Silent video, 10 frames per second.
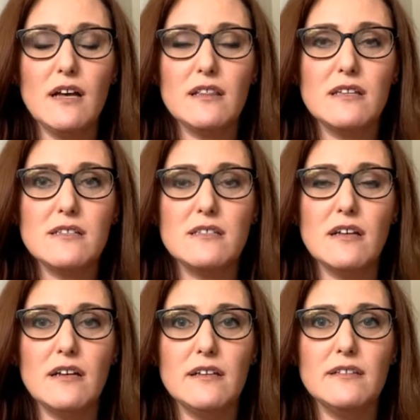at least
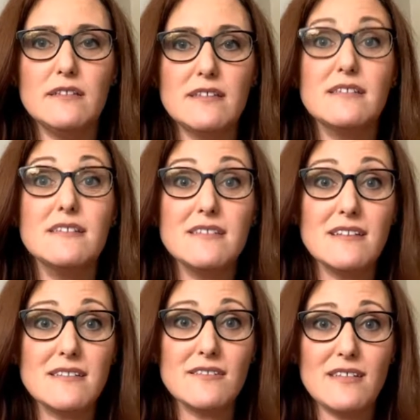the
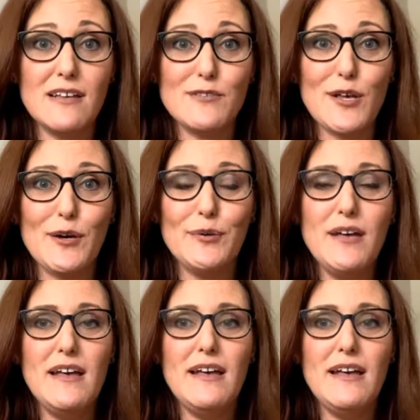statistics say so.